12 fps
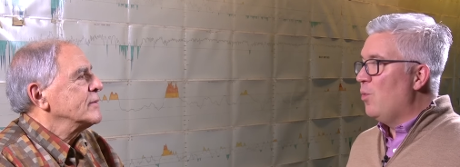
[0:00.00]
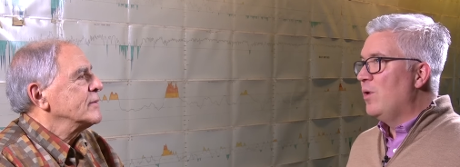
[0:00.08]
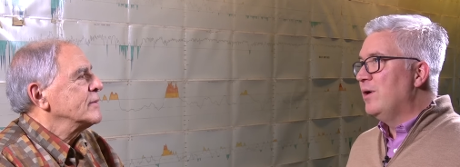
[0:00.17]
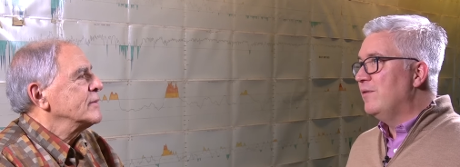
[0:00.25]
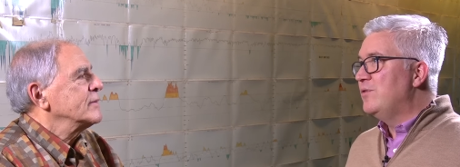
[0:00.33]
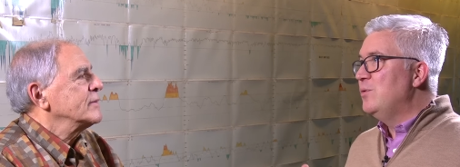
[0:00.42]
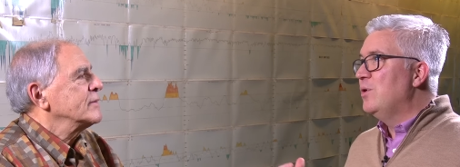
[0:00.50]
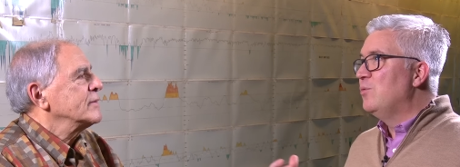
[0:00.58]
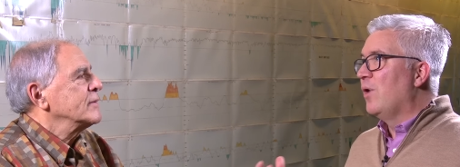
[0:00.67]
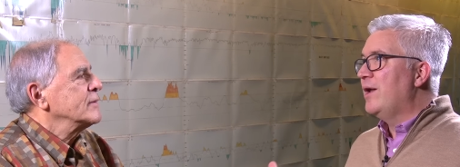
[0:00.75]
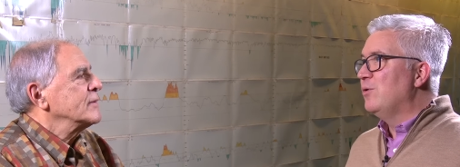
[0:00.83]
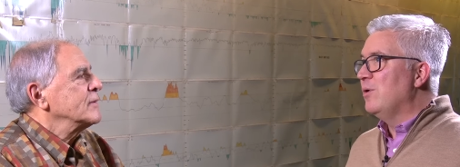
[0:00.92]
Speaker 1: I wonder if you would
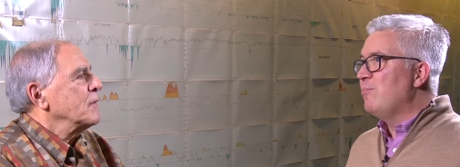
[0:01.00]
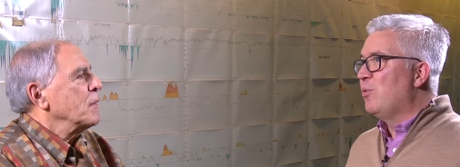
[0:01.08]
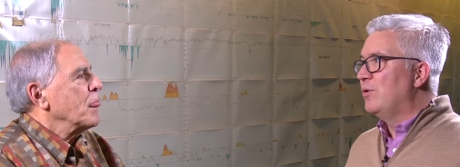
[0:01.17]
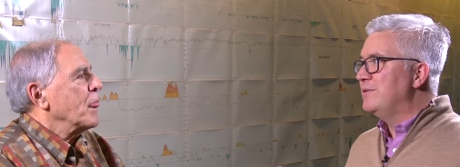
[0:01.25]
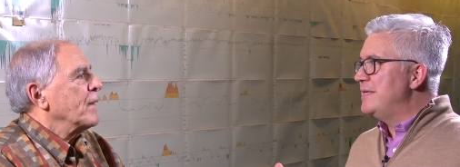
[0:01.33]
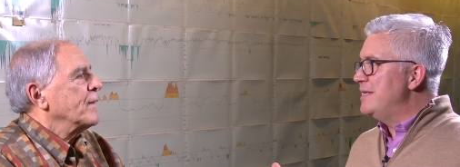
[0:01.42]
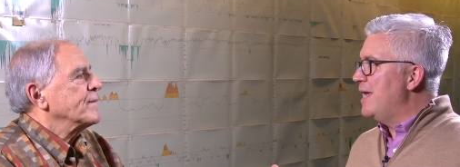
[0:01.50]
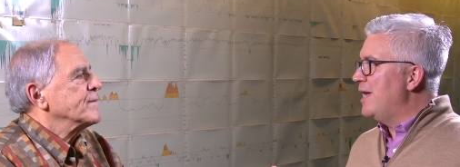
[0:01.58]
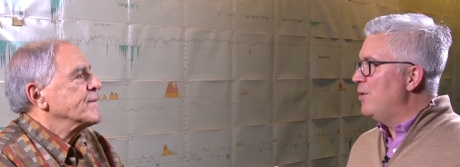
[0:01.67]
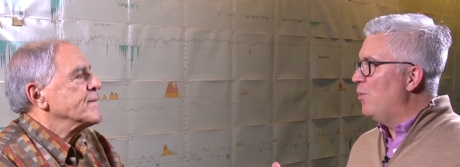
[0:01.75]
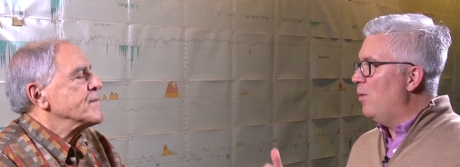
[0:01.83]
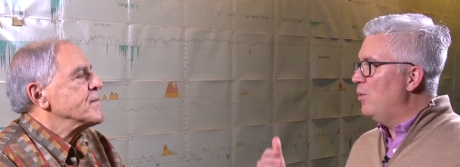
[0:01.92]
write a report
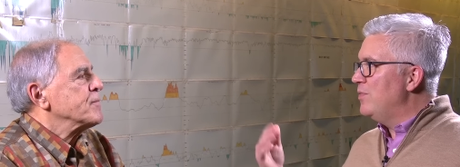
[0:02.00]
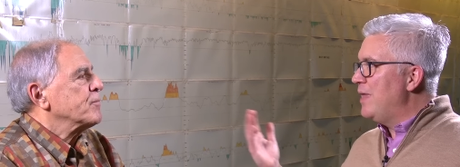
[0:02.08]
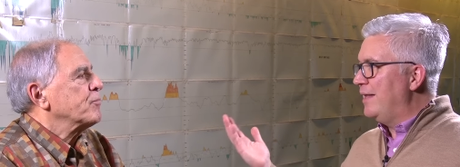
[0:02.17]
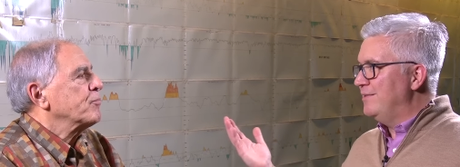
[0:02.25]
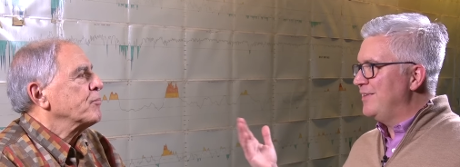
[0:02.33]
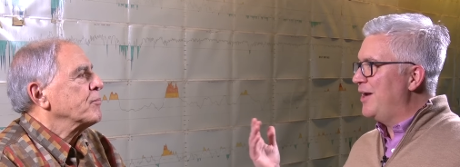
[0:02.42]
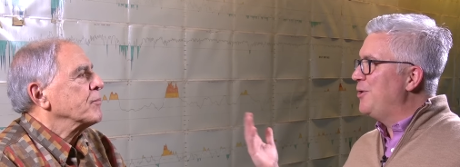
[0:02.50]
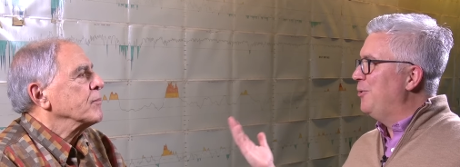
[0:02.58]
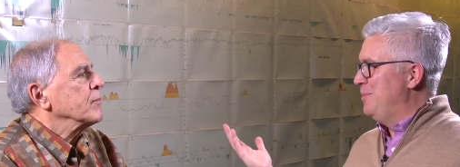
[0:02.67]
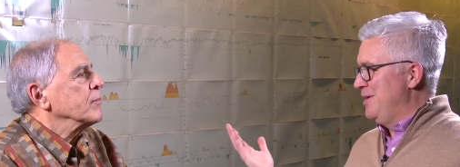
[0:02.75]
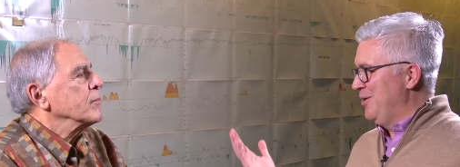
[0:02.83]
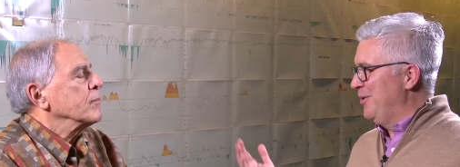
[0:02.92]
today, what would that
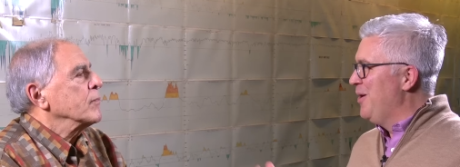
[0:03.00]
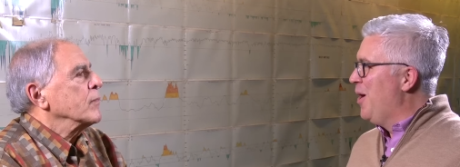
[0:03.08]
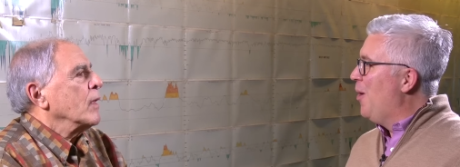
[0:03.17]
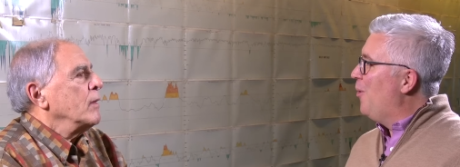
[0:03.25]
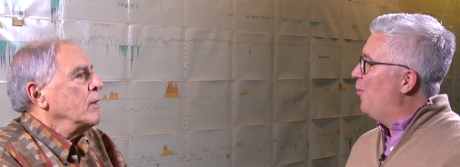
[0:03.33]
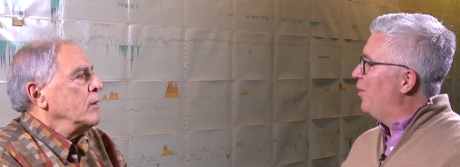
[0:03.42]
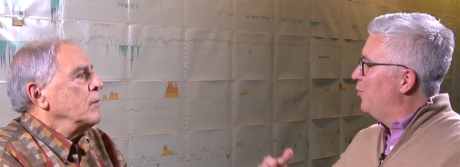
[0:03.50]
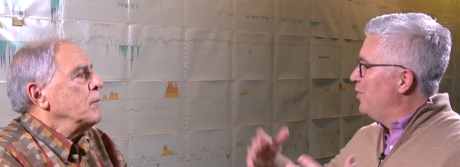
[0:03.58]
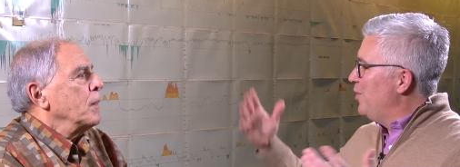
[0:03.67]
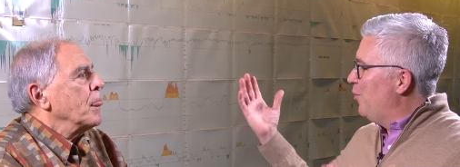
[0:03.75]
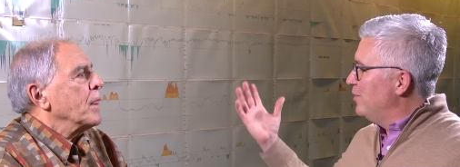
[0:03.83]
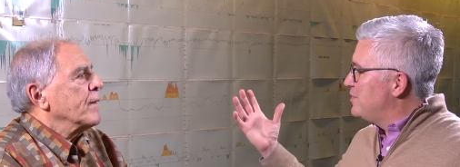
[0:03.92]
title be, or what
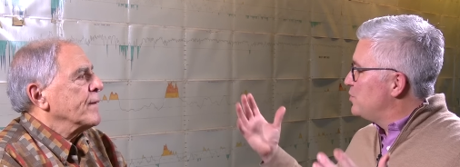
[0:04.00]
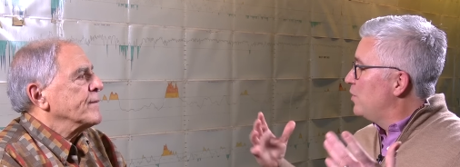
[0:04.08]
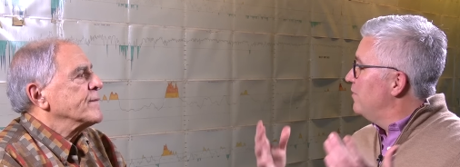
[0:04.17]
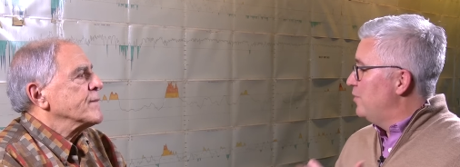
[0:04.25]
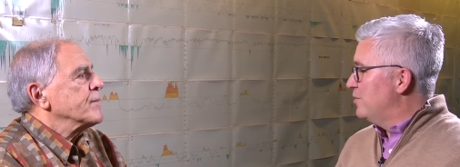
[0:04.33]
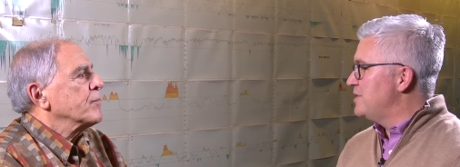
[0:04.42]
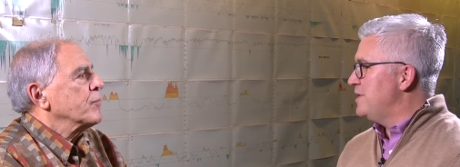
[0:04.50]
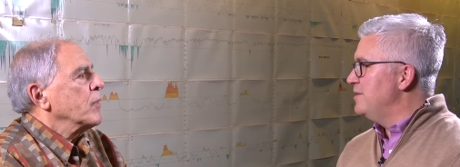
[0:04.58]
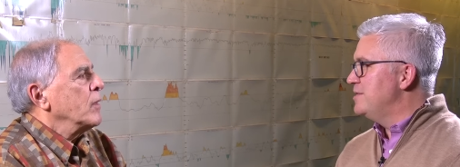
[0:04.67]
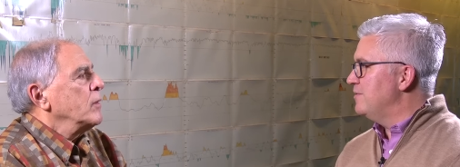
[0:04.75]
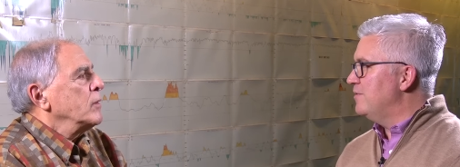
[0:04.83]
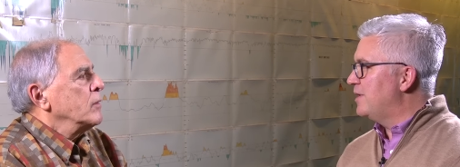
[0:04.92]
you know, what's sort of your
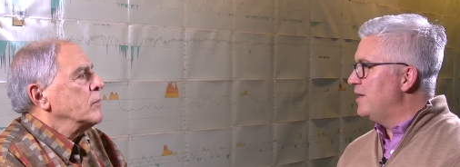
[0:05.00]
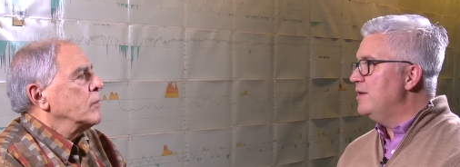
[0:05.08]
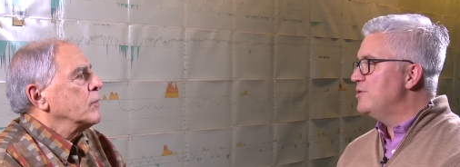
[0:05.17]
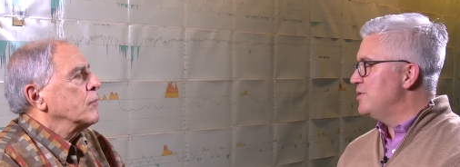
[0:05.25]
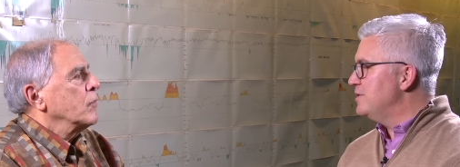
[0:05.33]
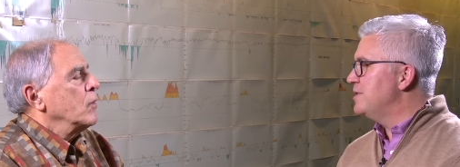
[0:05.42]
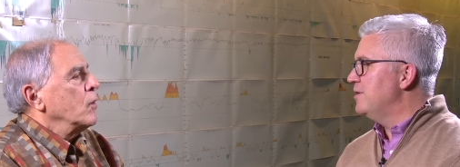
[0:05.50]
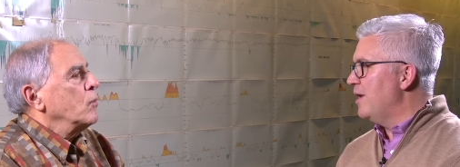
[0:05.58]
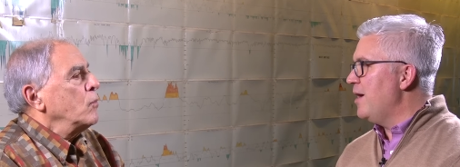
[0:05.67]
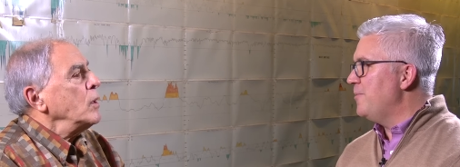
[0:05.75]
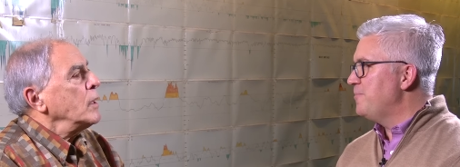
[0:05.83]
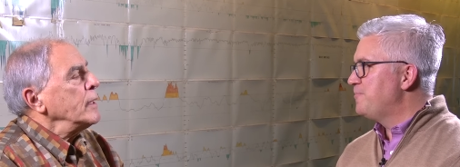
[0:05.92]
sense of the
Speaker 2: conditions here
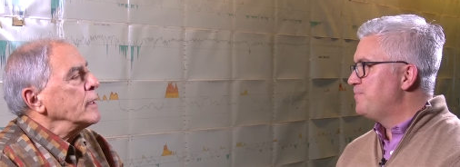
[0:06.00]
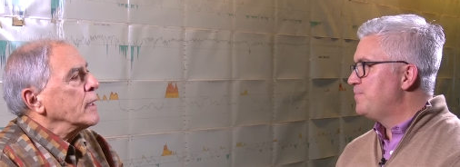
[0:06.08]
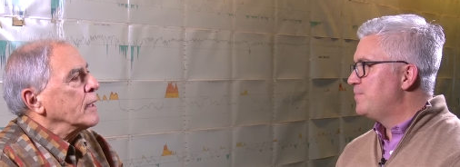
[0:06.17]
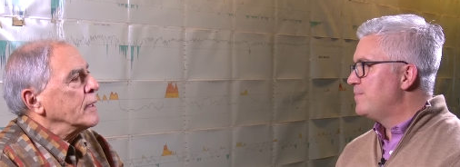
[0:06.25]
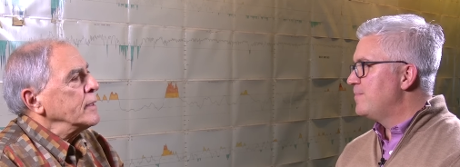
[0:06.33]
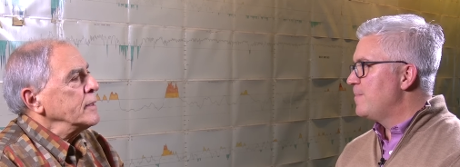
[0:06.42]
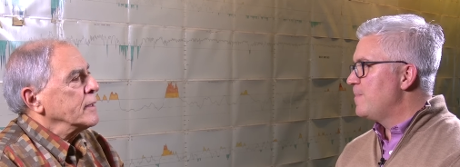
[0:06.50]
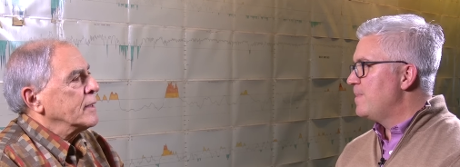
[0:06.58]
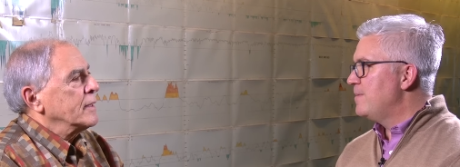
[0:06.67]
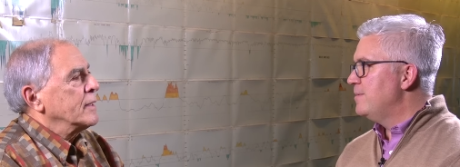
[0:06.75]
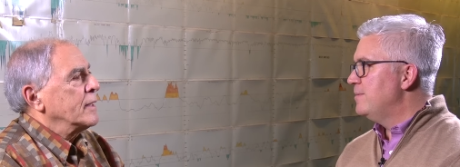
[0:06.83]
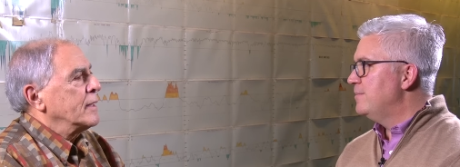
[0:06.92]
now? Well, I I,
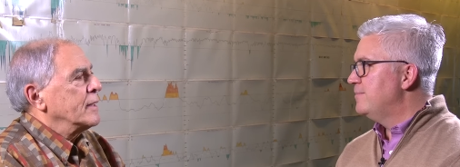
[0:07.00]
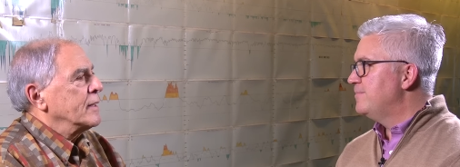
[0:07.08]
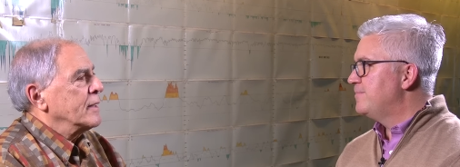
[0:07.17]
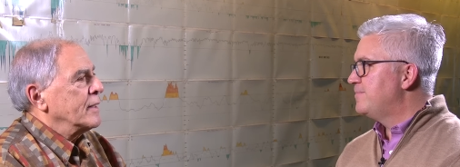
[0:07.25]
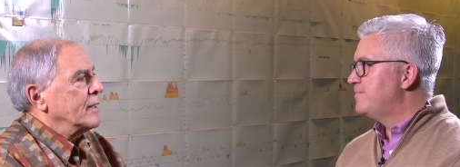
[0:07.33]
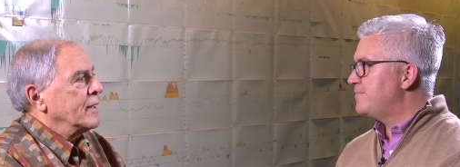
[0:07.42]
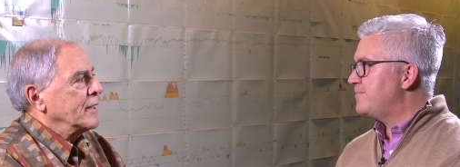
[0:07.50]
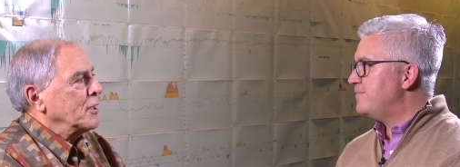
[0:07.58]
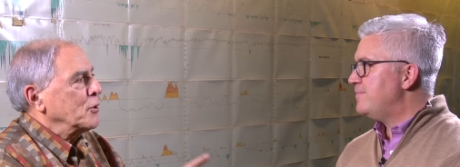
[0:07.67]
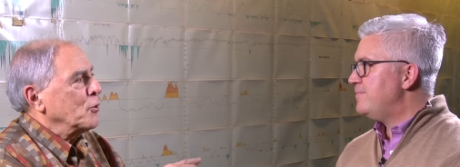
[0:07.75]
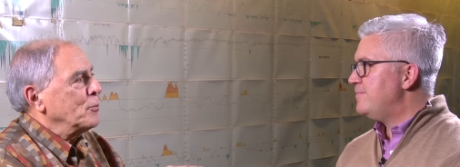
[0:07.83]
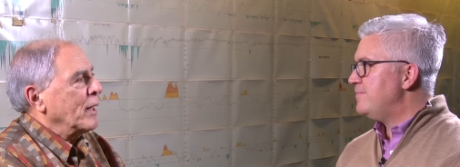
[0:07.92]
I
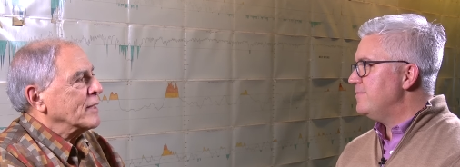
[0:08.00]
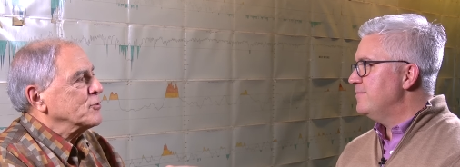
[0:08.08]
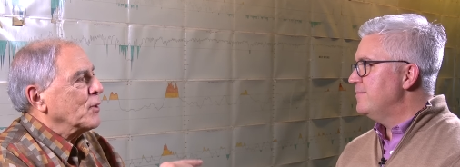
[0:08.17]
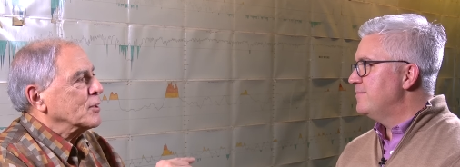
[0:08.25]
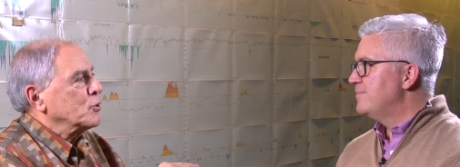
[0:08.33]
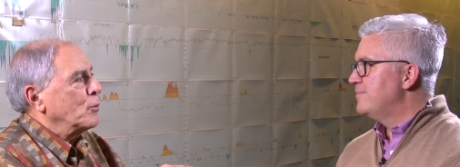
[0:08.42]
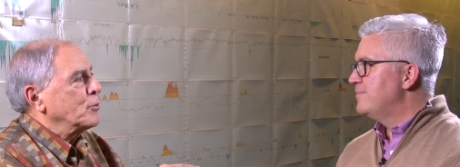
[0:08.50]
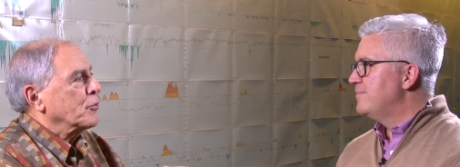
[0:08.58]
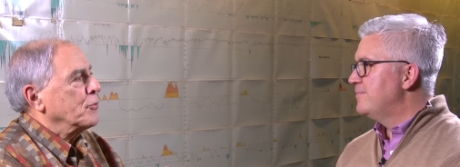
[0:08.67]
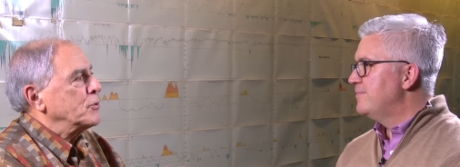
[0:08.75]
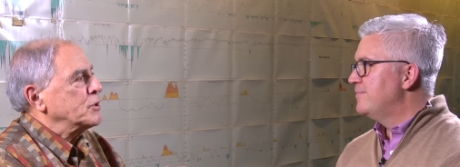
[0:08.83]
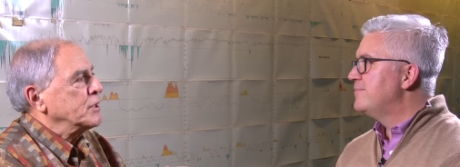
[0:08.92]
got to go back to October
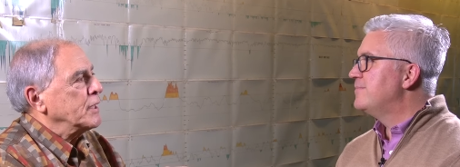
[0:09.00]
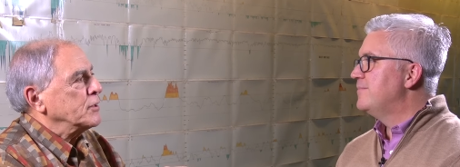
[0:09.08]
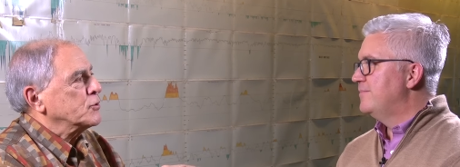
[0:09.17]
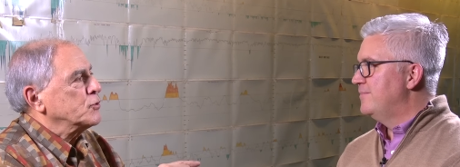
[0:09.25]
13,